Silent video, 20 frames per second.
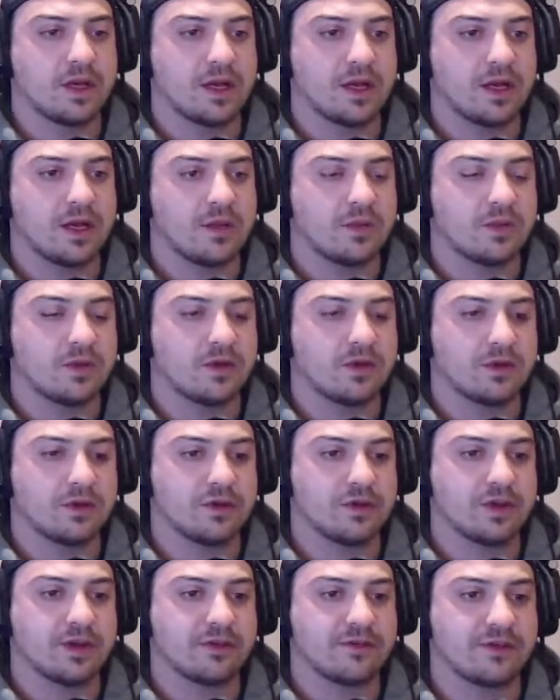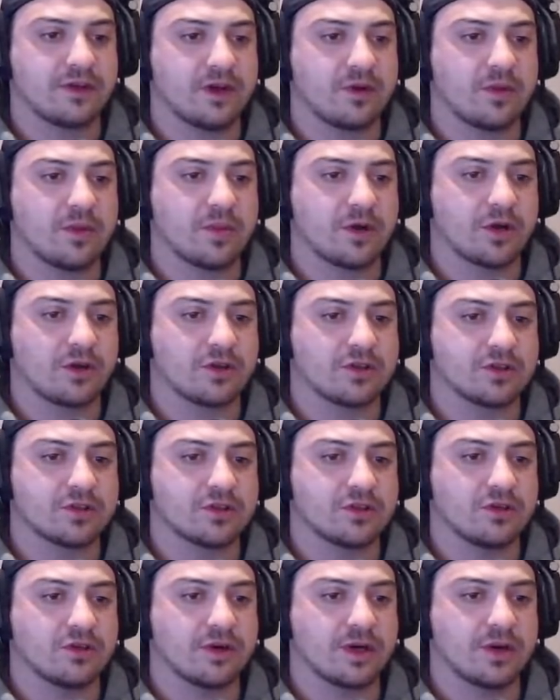We're not going to do that for now. We might close
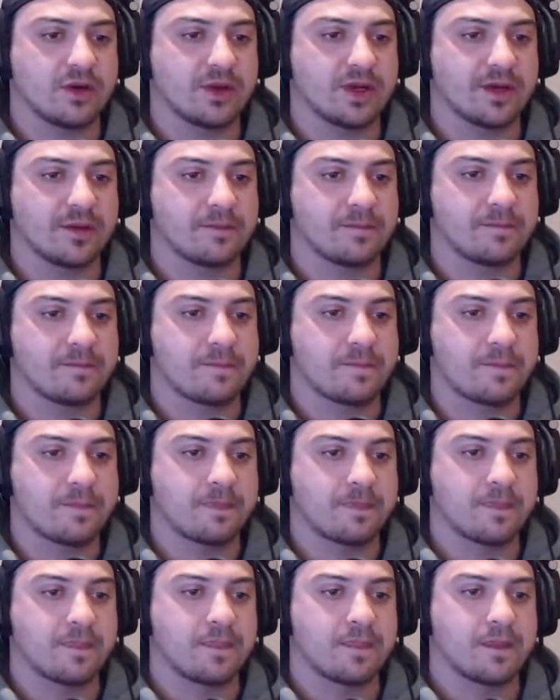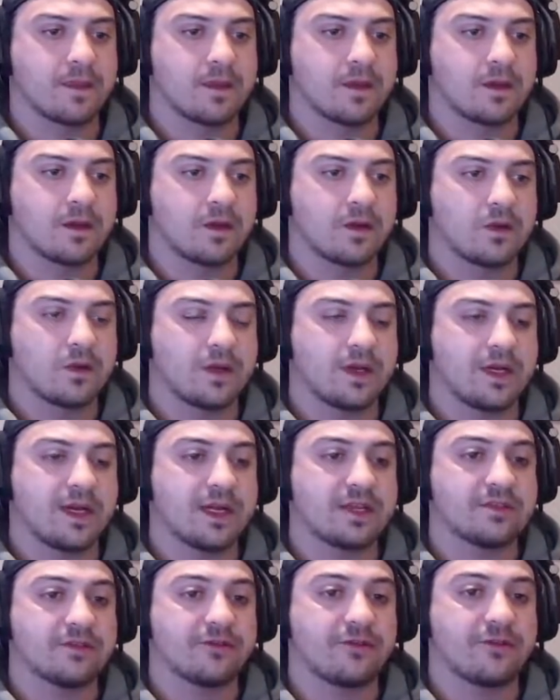the door anyway. We
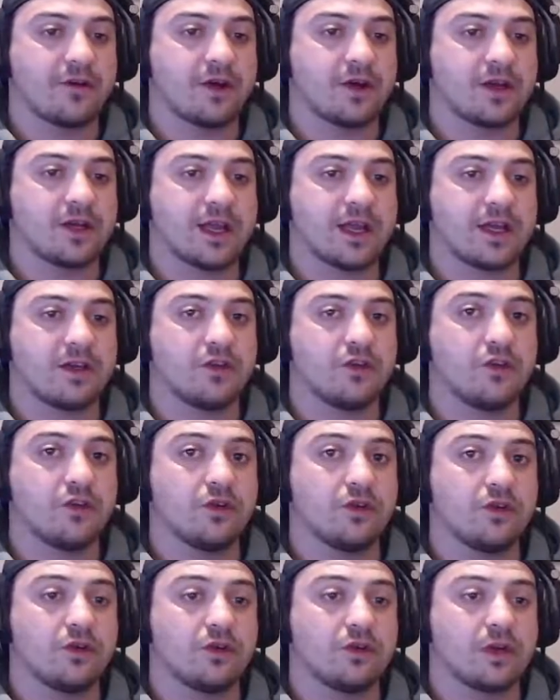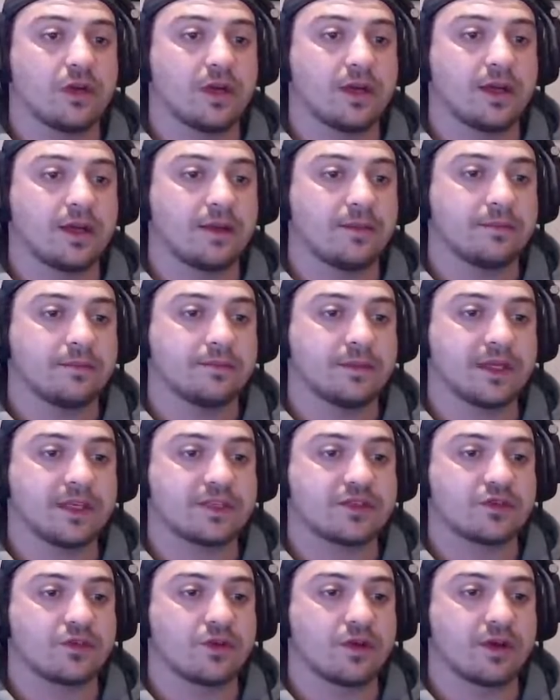need to find a new
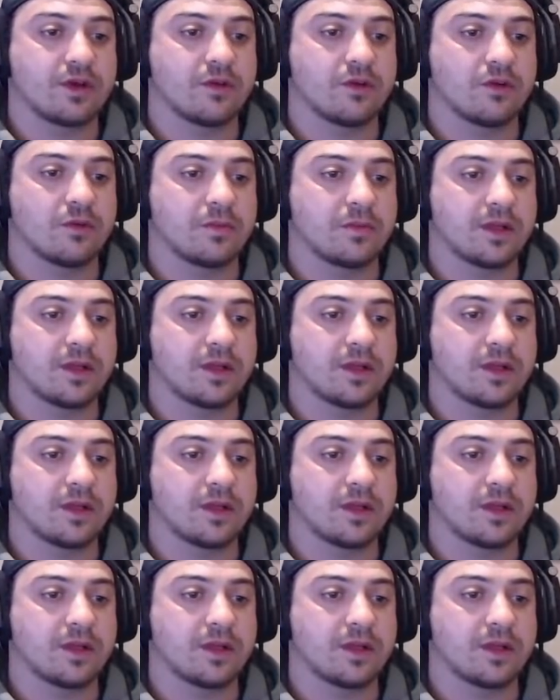asteroid or a